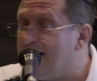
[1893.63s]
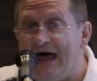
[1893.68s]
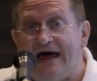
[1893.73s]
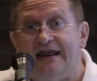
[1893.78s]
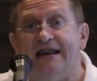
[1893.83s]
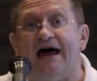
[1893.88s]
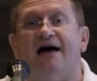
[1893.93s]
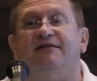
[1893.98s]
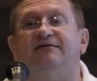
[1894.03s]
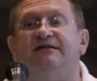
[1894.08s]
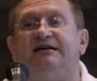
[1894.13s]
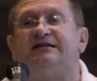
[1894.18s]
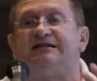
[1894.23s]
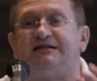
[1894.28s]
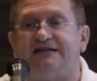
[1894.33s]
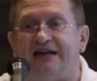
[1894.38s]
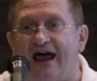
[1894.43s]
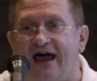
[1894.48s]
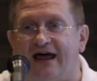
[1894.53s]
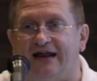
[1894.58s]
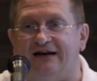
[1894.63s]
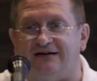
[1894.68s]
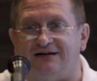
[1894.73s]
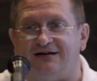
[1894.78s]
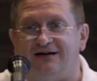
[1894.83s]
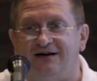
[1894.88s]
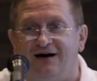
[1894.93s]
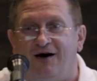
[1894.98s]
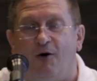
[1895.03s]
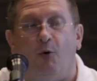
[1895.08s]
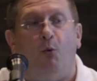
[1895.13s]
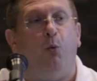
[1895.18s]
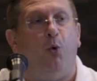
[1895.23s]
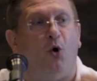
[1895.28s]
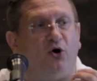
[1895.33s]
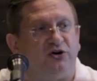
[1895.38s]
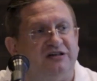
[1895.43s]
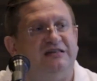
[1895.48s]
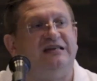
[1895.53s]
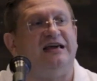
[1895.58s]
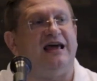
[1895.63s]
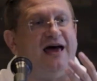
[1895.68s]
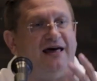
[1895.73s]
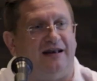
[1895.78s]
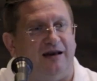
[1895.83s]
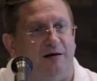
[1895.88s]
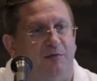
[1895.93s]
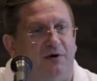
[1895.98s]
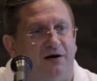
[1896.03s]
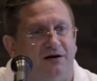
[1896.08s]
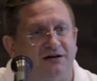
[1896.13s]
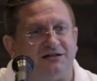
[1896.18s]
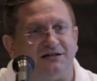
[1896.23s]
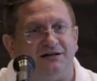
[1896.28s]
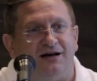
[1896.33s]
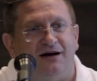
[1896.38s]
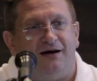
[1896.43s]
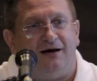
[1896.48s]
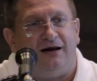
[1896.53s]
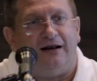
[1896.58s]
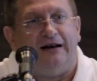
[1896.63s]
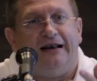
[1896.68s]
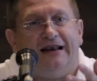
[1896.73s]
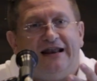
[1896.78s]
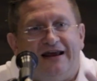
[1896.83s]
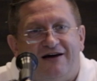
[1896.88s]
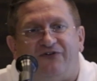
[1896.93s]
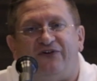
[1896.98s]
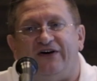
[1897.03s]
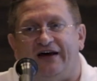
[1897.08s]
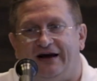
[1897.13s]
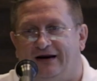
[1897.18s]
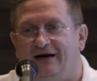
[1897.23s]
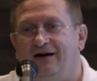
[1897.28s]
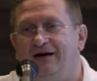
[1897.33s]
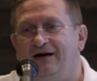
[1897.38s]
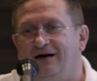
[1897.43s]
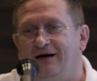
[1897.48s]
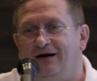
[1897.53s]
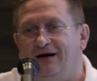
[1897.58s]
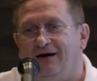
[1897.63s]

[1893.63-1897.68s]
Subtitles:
and understand what the animals live in,